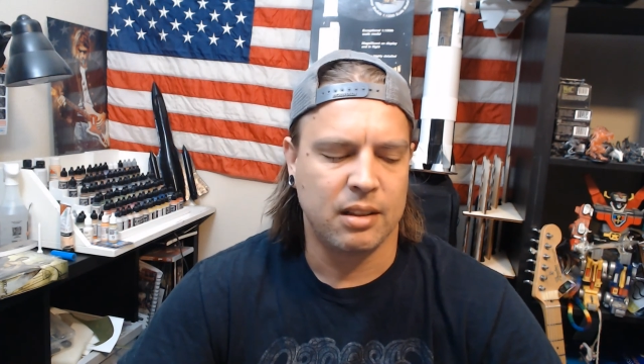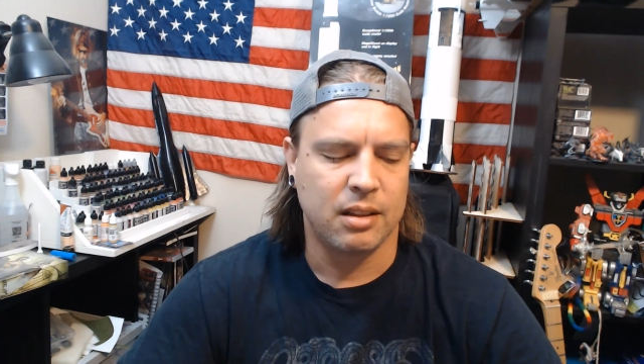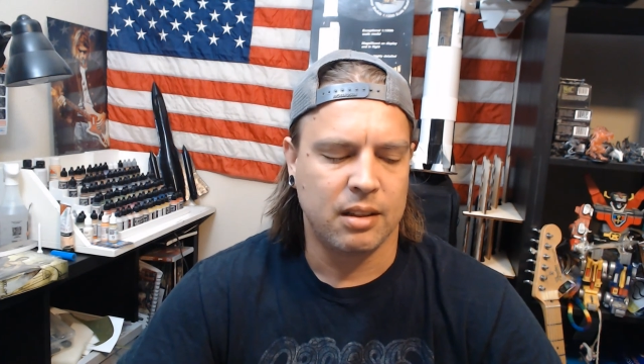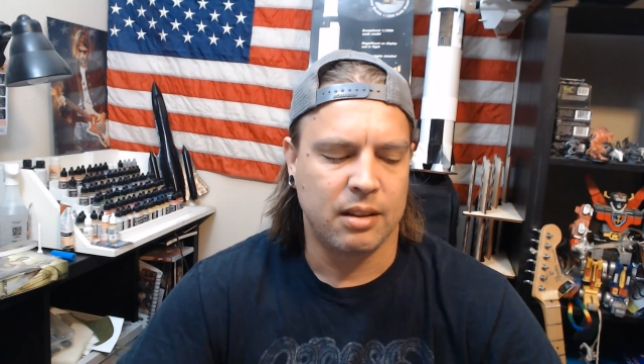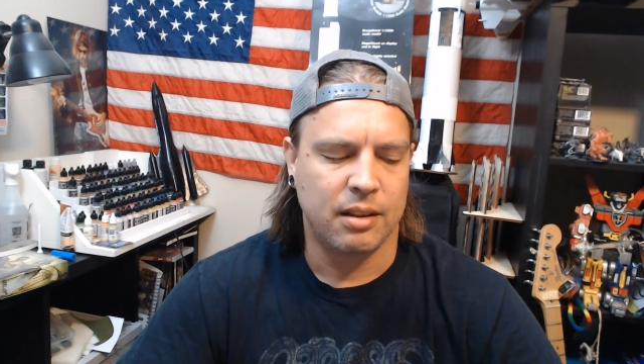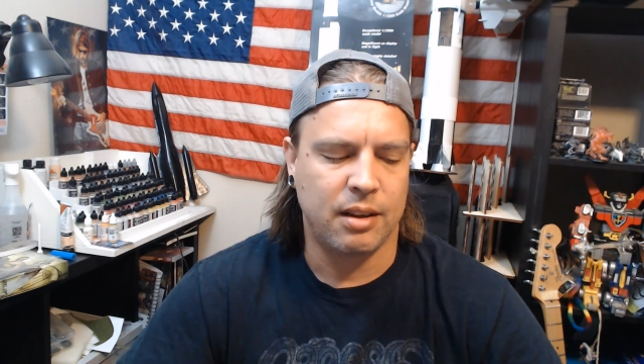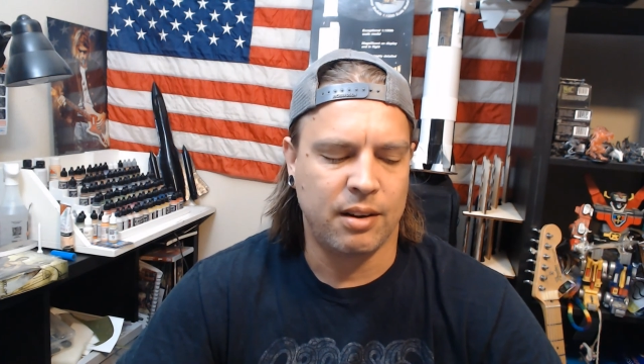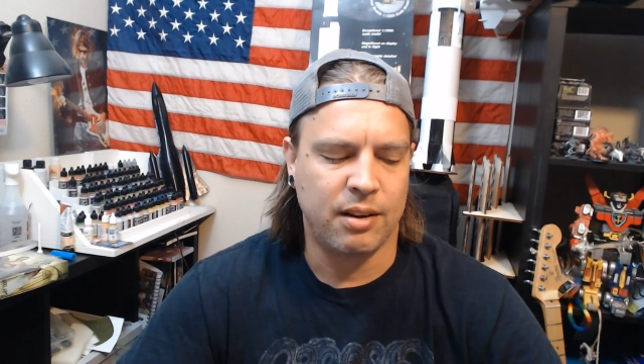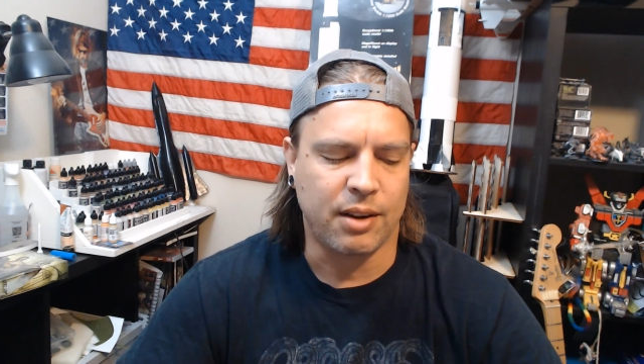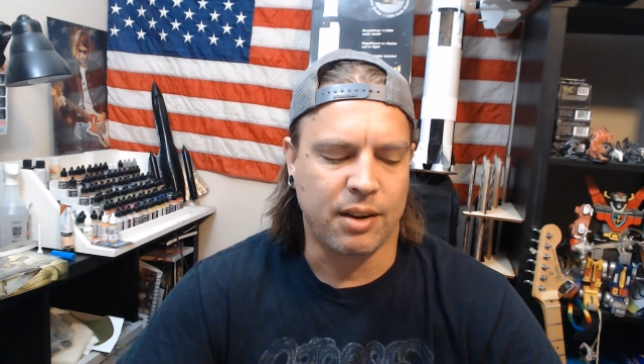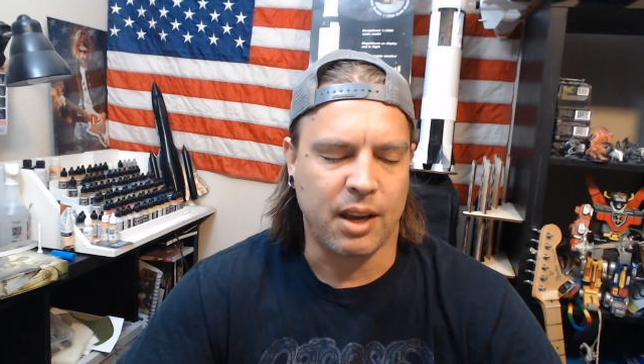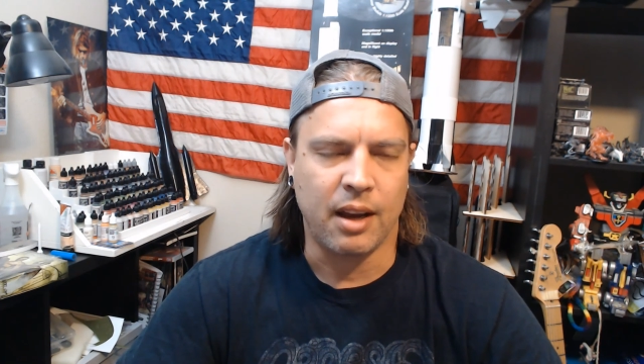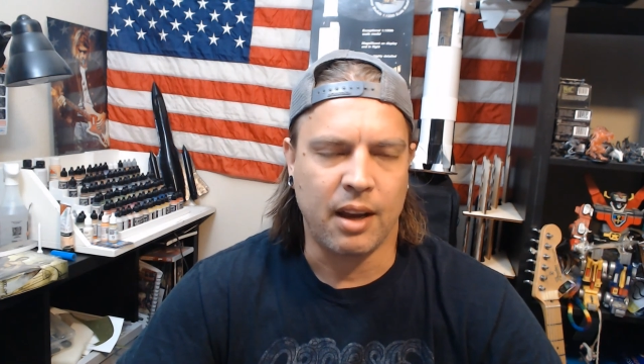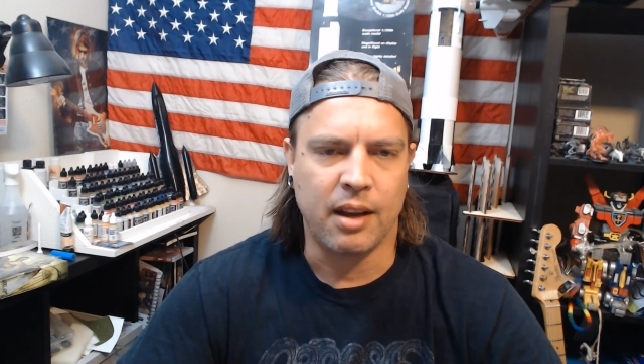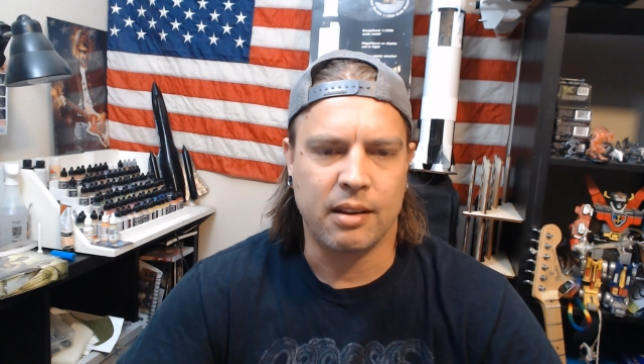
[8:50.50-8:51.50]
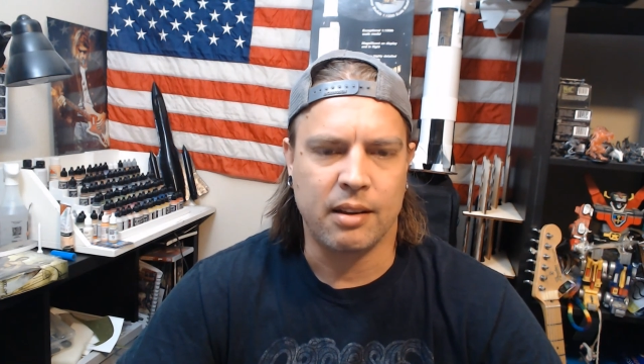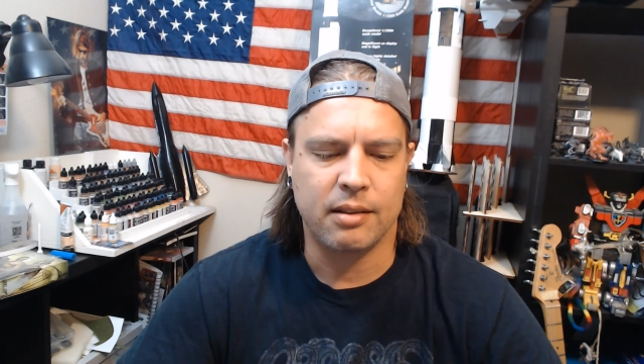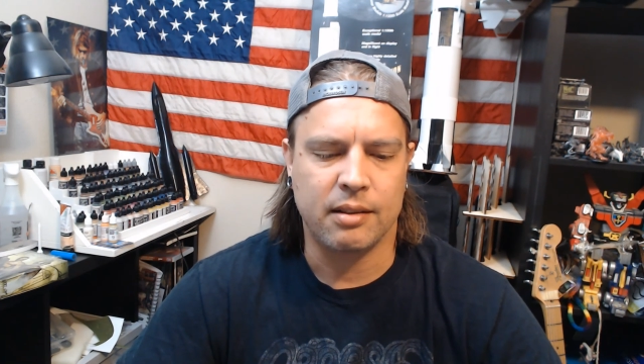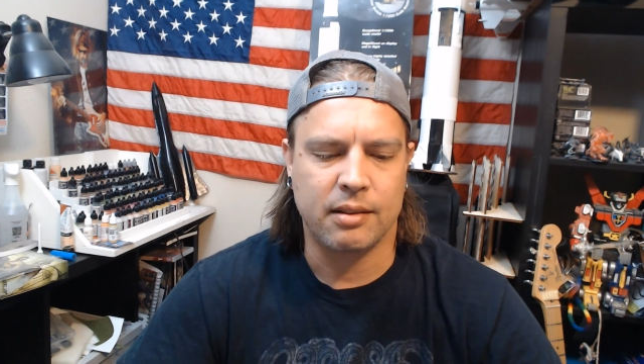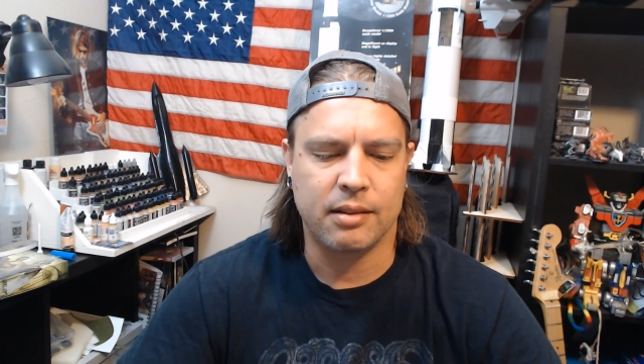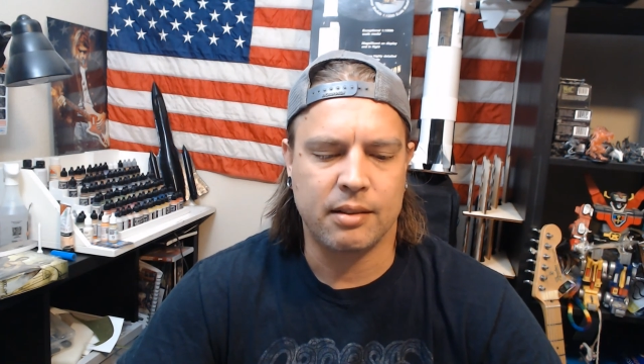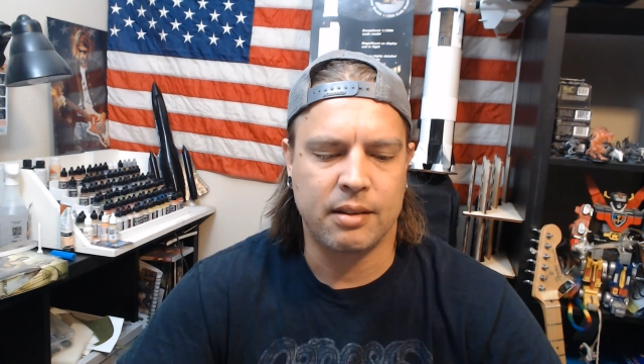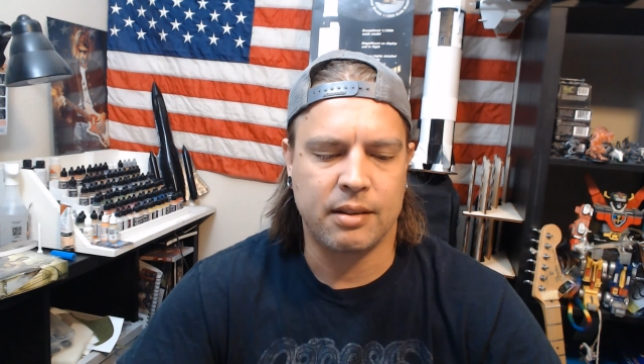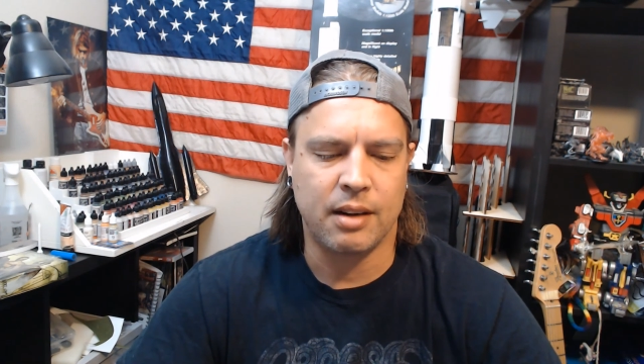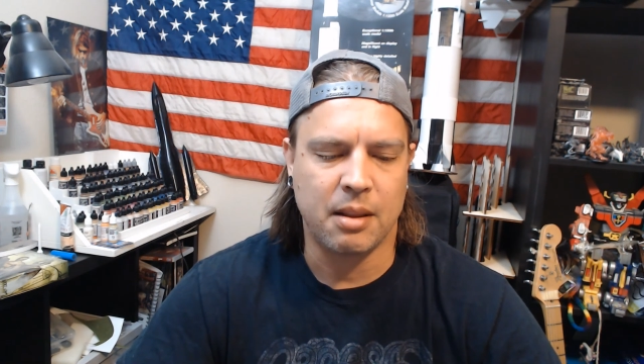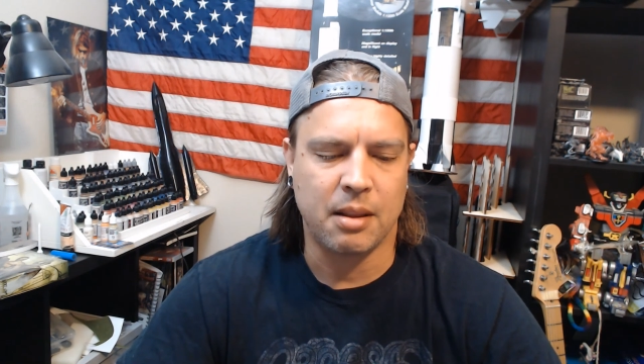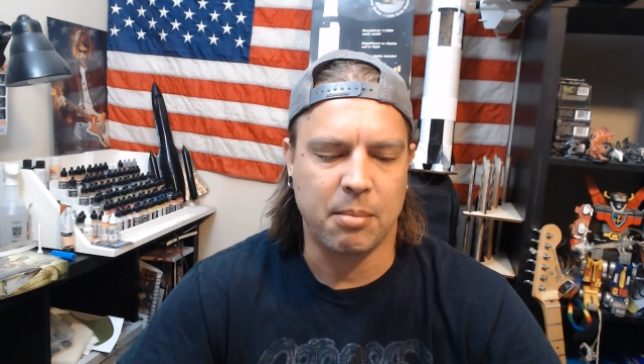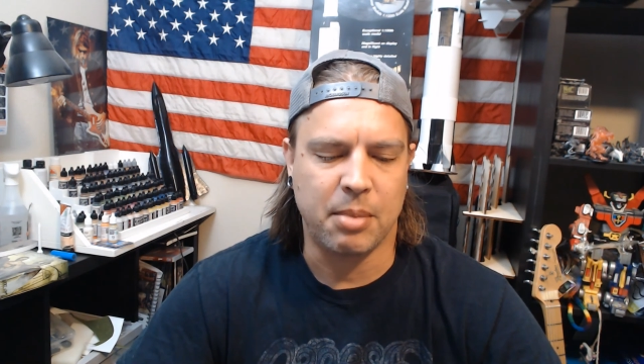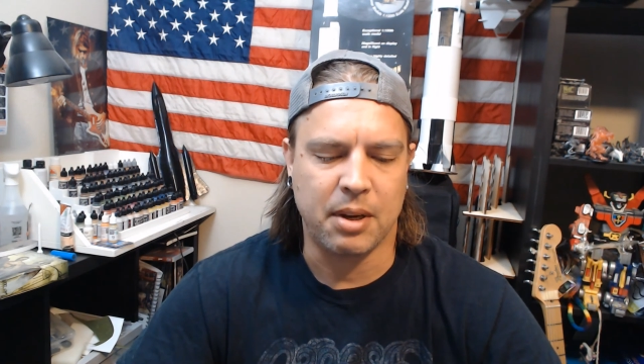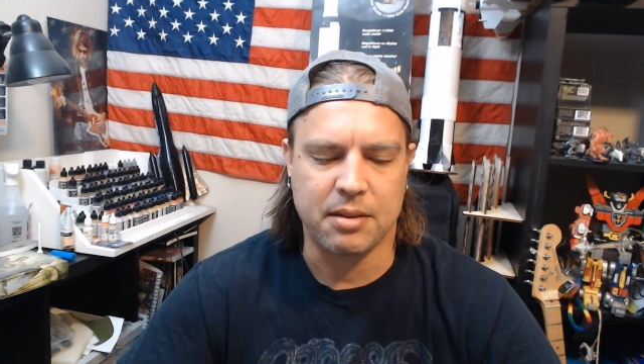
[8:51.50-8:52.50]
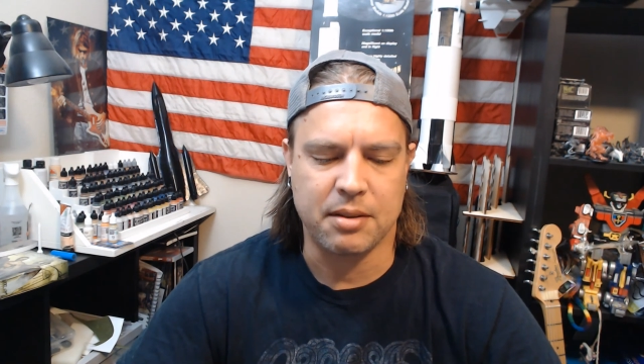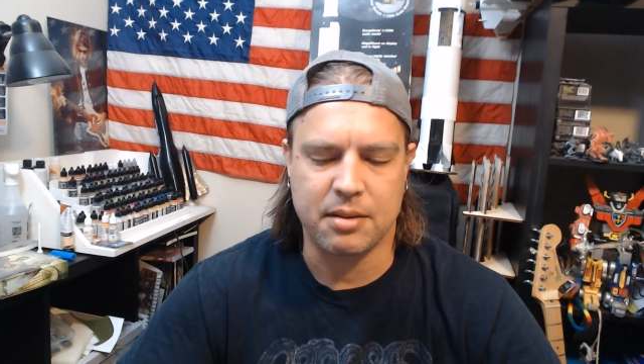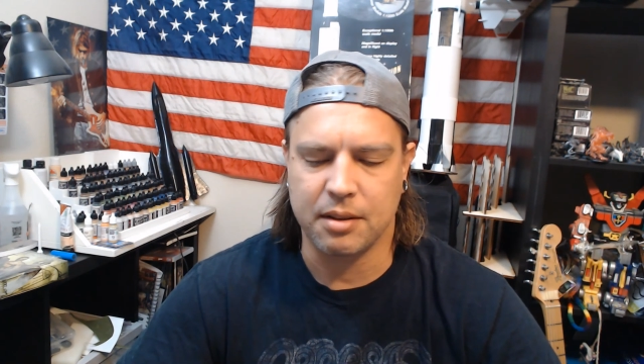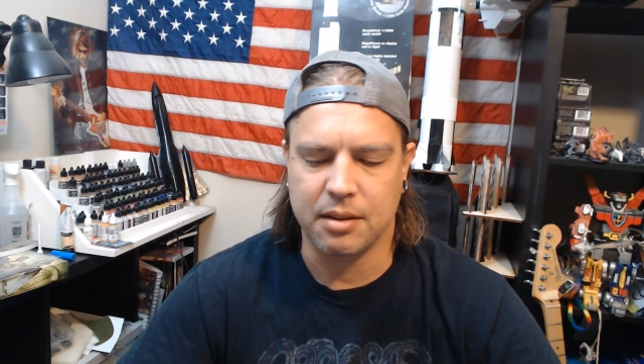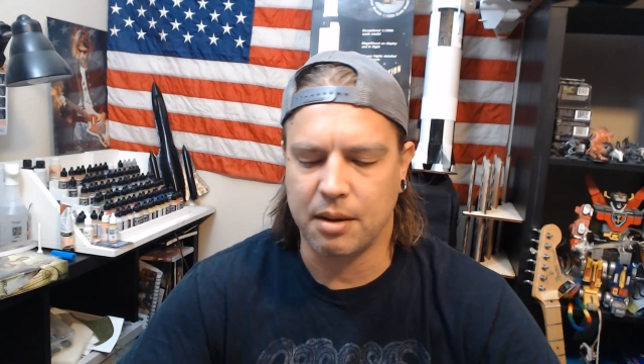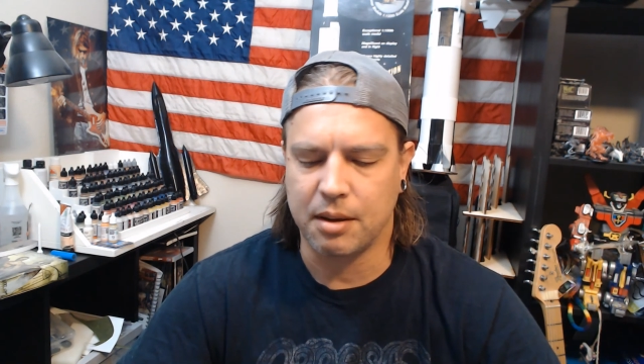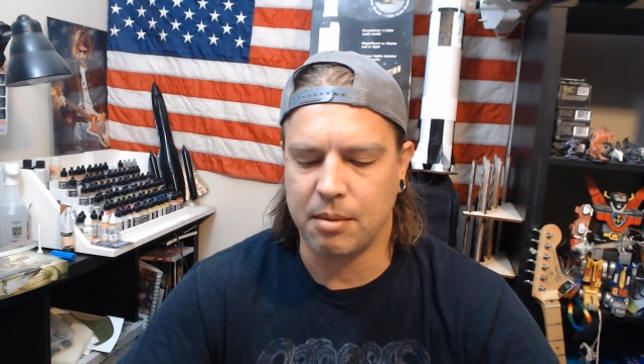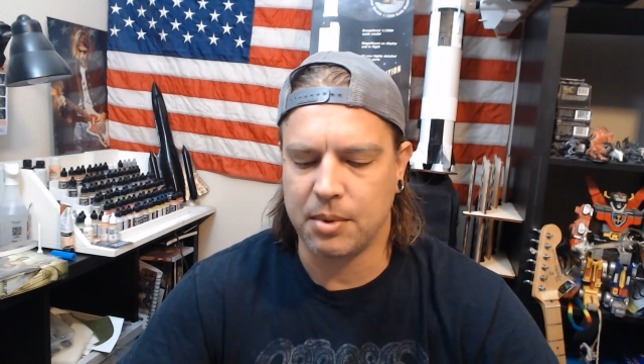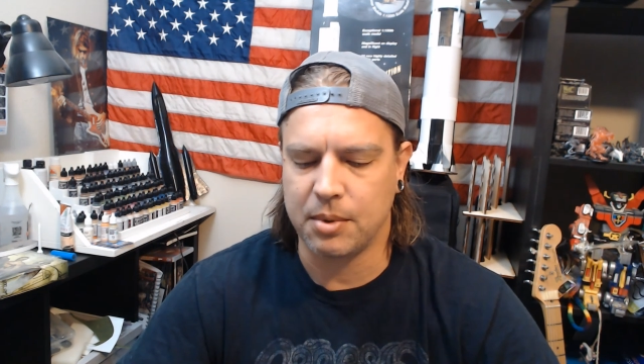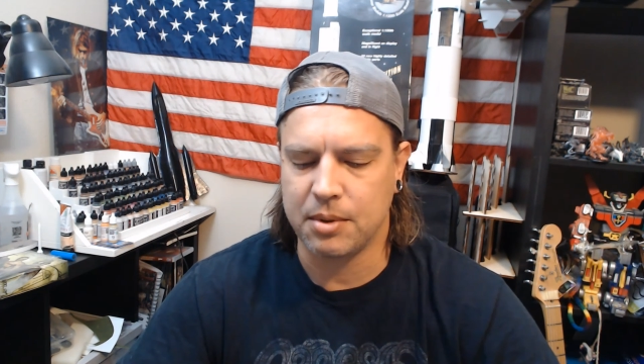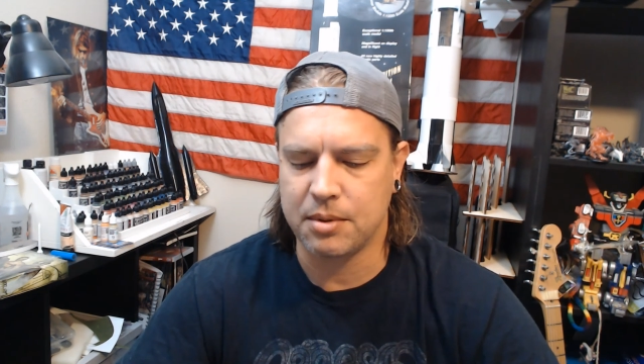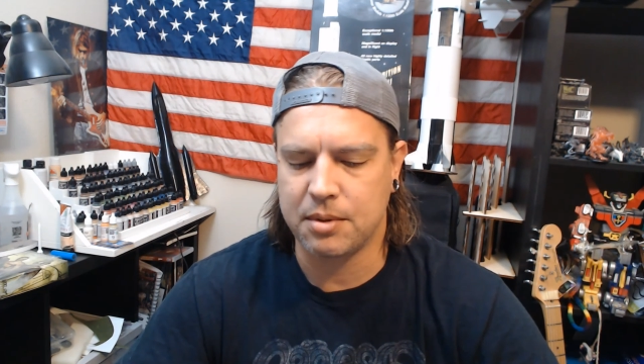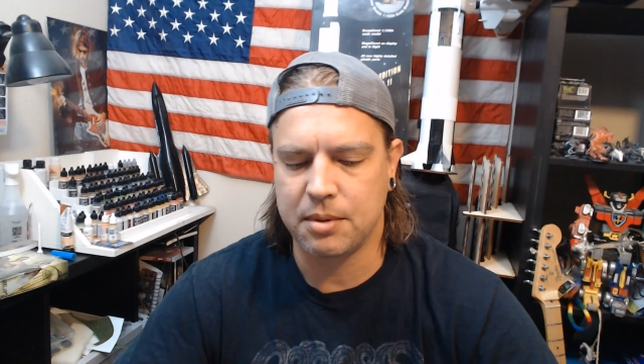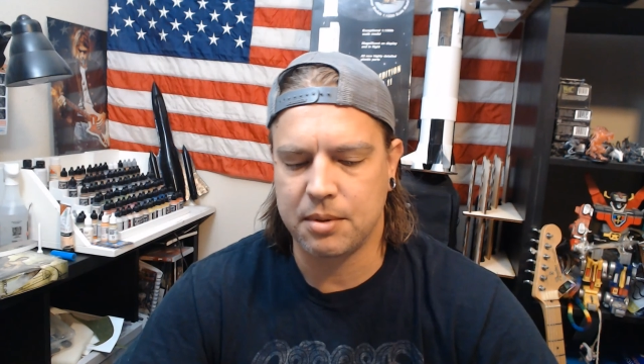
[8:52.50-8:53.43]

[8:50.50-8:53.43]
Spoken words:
they're okay. They're not the best looking ones.